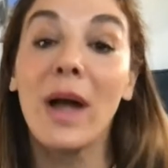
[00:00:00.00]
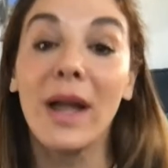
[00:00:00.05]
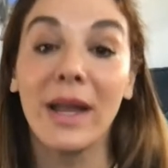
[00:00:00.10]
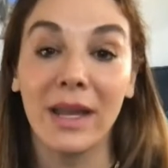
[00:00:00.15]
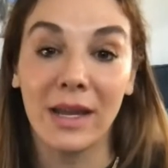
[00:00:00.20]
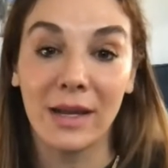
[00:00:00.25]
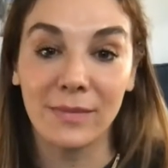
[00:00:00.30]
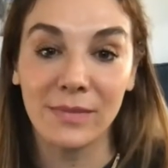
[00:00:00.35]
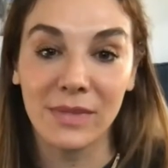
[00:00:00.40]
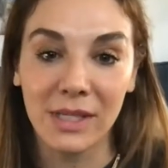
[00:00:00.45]
I
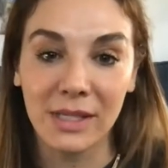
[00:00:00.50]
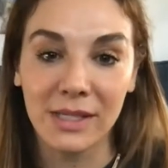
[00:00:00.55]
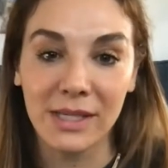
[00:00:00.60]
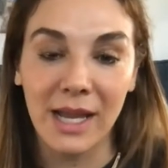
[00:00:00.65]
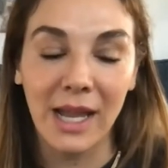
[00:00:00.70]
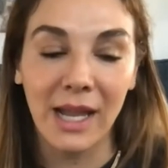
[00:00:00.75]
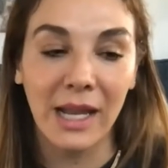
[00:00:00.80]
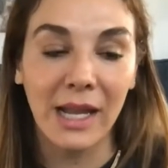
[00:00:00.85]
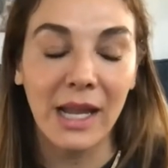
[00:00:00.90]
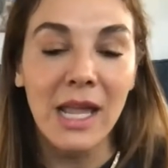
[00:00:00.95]
am
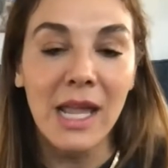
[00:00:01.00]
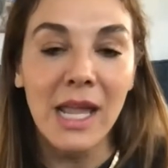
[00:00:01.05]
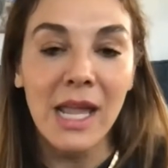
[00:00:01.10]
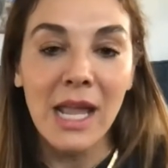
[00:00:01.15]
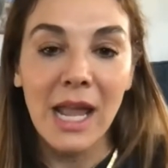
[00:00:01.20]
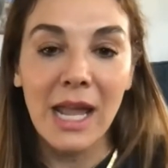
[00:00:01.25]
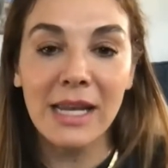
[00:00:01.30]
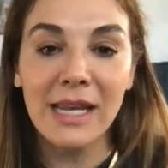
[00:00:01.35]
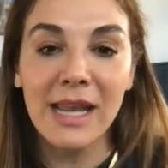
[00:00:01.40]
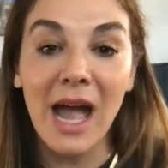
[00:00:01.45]
today
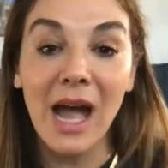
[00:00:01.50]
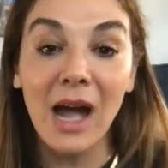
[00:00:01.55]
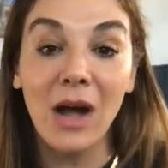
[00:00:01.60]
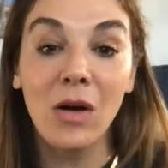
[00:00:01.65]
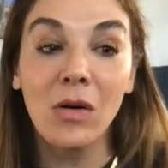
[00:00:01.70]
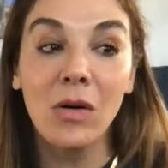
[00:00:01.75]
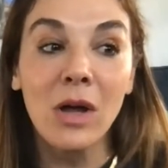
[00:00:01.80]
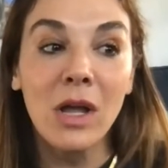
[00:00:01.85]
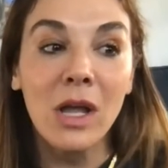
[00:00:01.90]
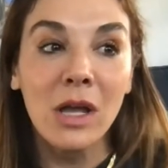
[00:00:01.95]
and
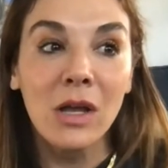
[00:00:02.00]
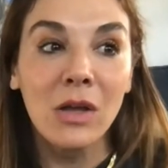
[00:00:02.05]
how